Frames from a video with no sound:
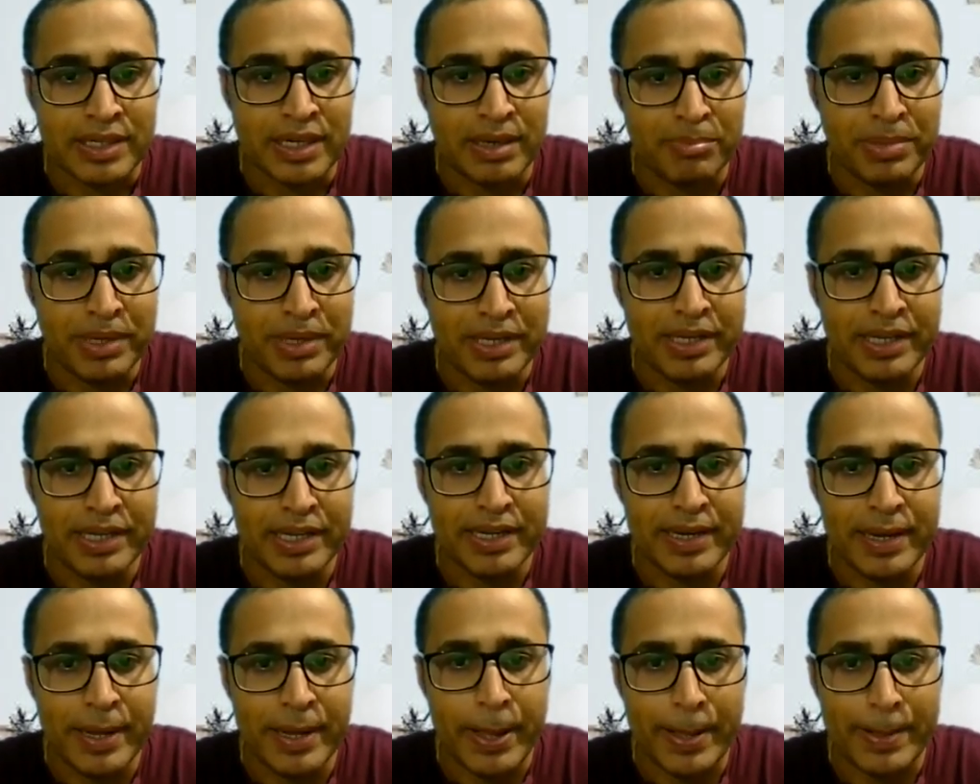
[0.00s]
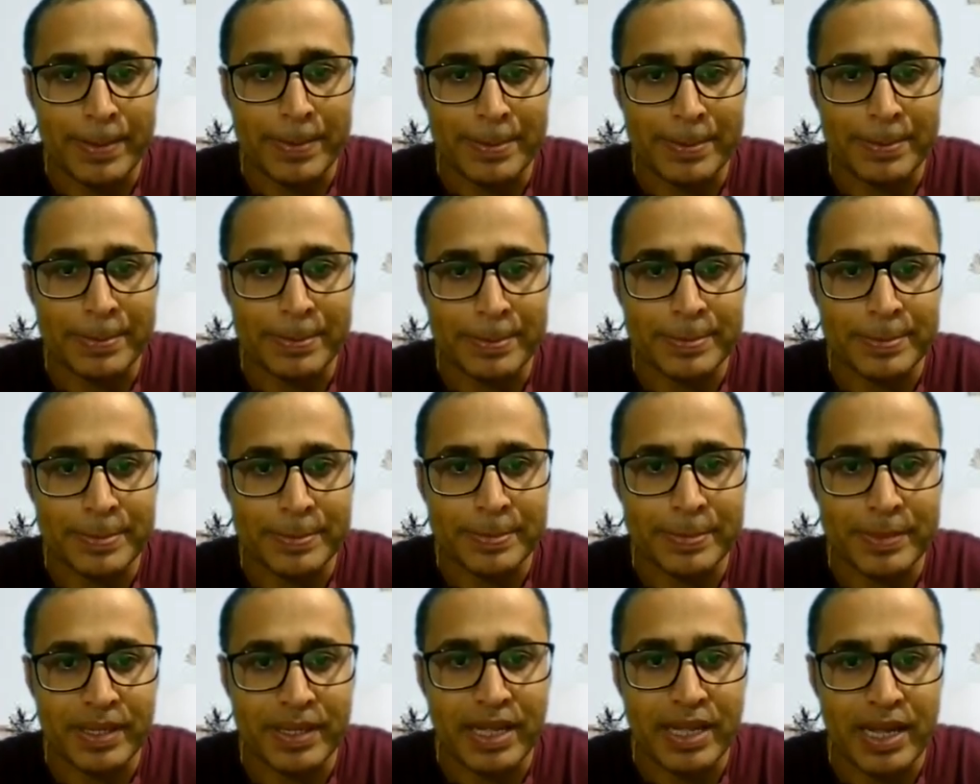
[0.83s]
company
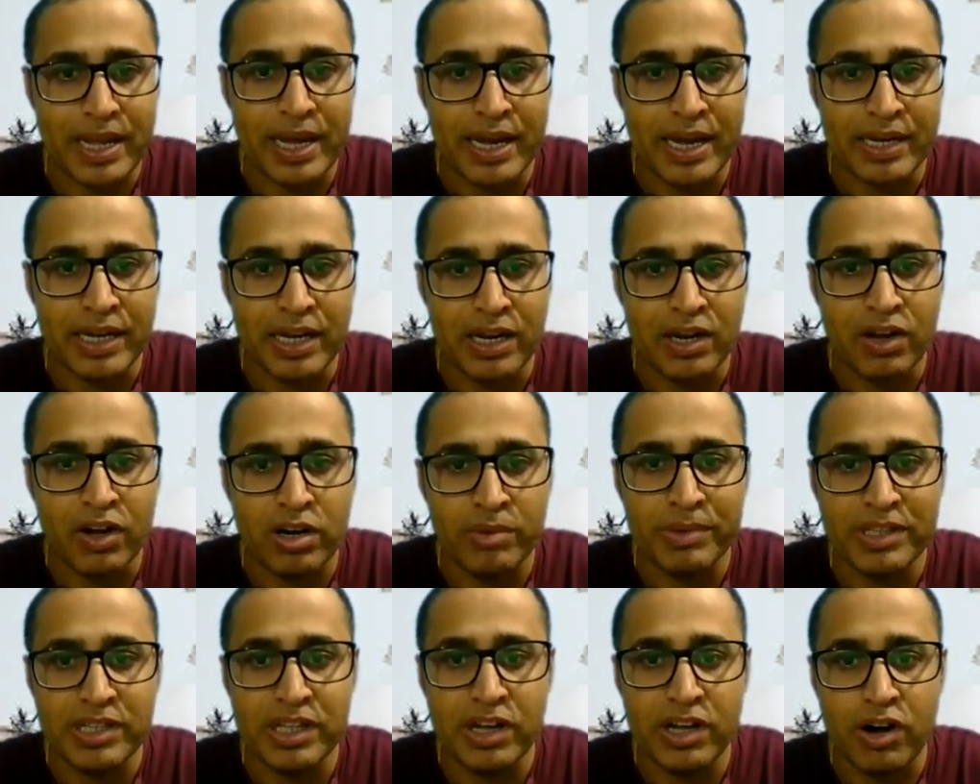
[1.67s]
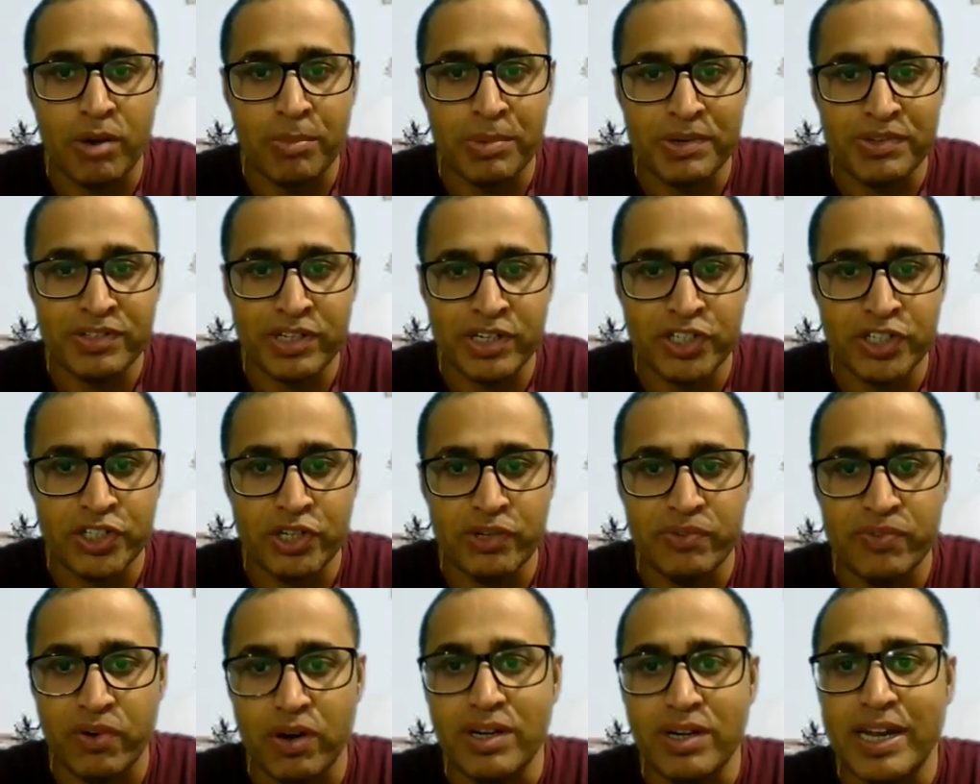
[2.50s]
and along with the officer in
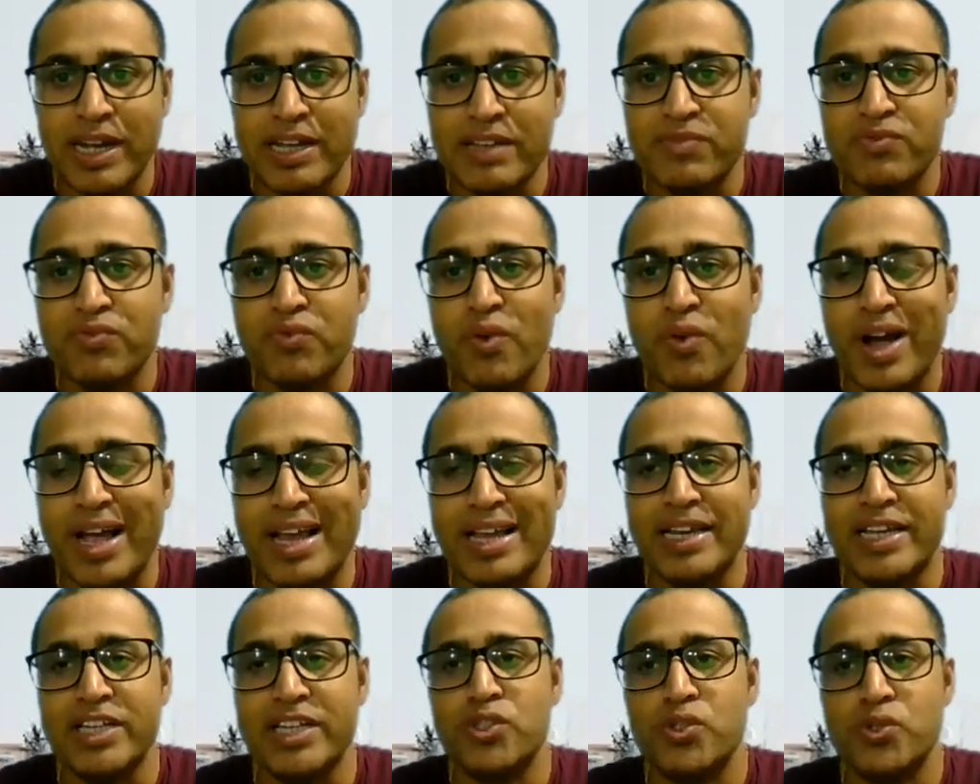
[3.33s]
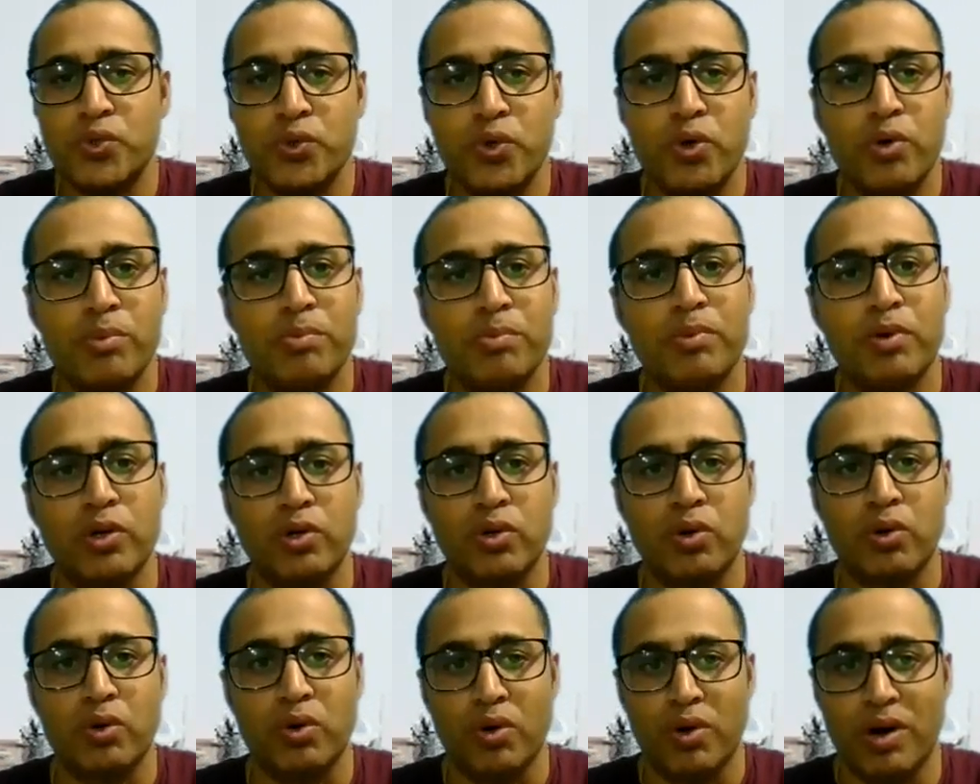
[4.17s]
default has filed a suo
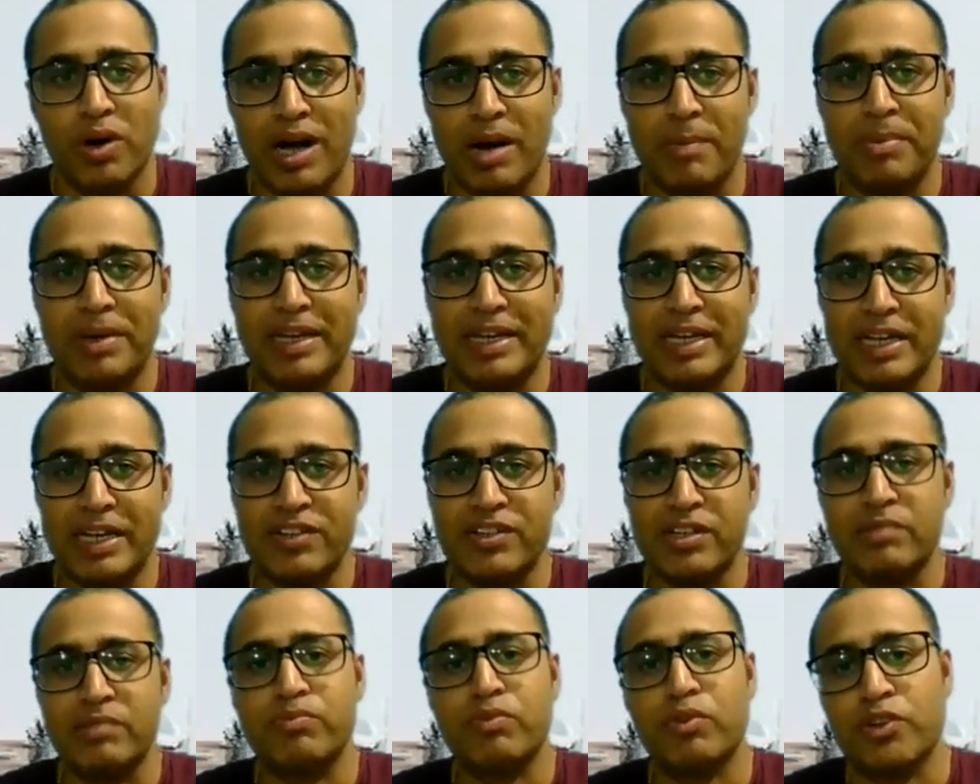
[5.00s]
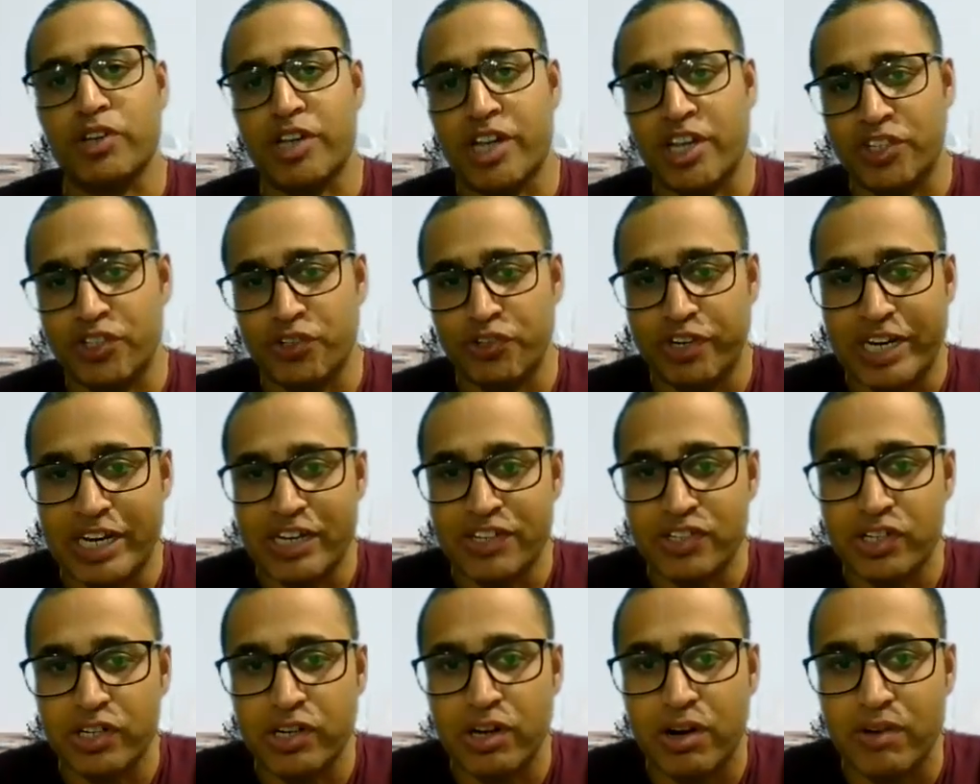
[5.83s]
motu application for
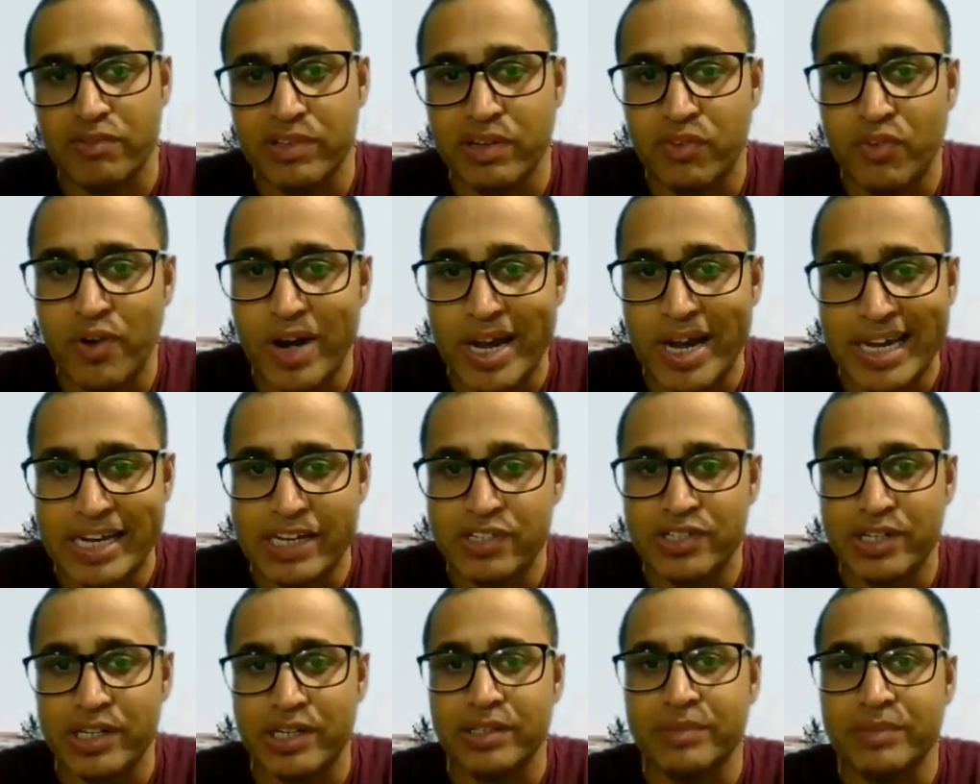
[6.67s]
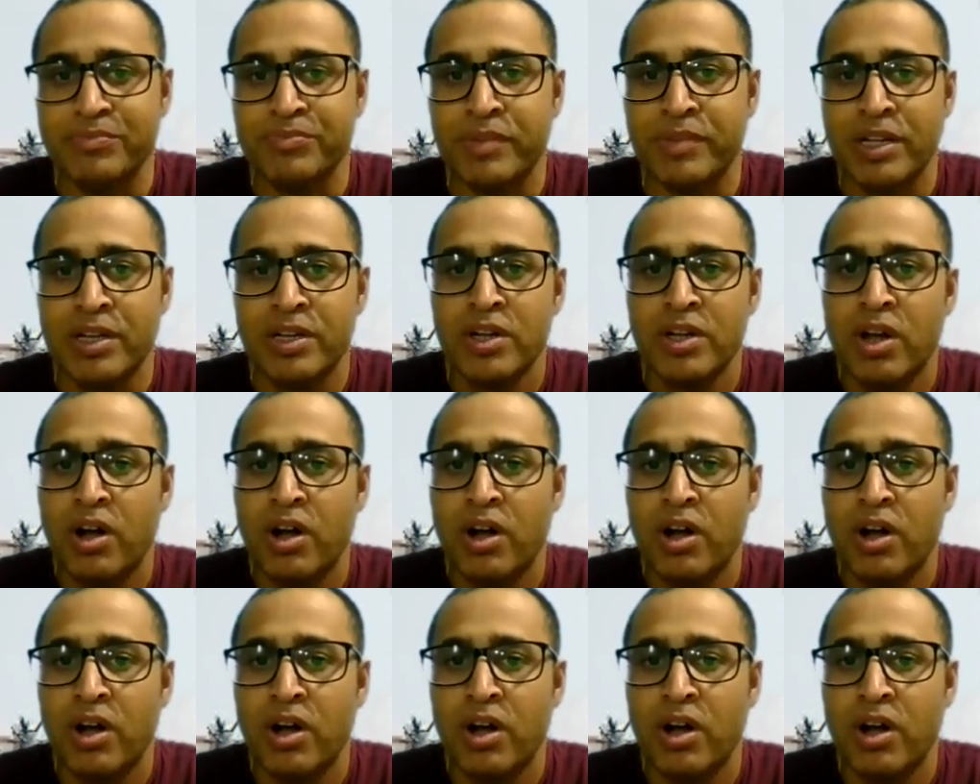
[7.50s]
adjudication of the violation